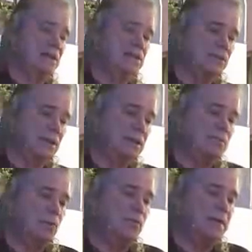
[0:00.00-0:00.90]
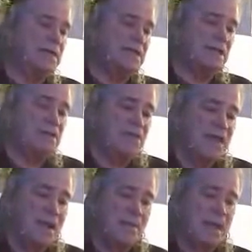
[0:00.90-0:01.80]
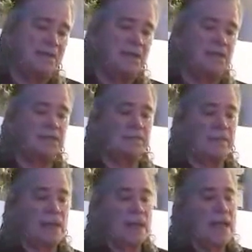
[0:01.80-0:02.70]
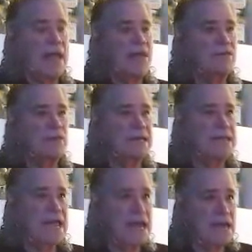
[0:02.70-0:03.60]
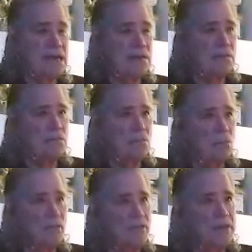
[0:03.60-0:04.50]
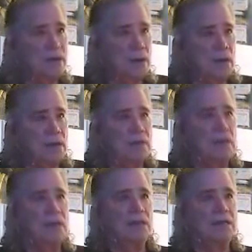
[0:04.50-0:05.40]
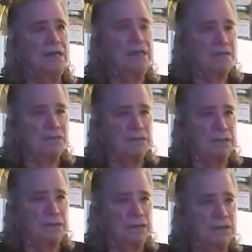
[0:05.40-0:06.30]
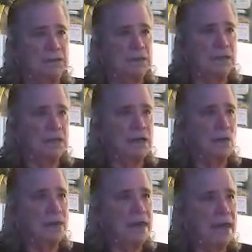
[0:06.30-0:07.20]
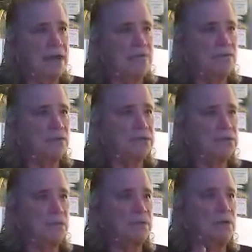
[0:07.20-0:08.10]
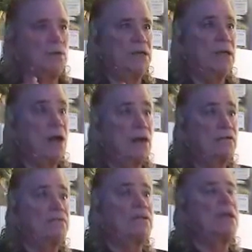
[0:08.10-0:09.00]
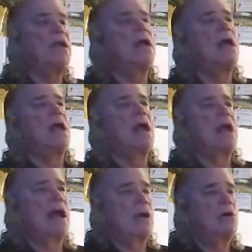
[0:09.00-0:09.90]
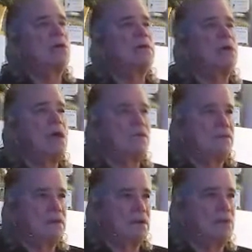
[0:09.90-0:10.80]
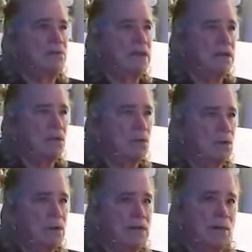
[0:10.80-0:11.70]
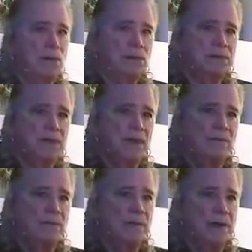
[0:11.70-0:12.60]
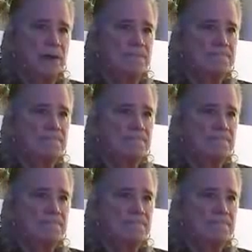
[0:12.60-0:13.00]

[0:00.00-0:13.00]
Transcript: this really moved me. He said, think about this. If we can't move beyond the differences that we have with somebody we love, how are we ever going to create a world that works for everybody?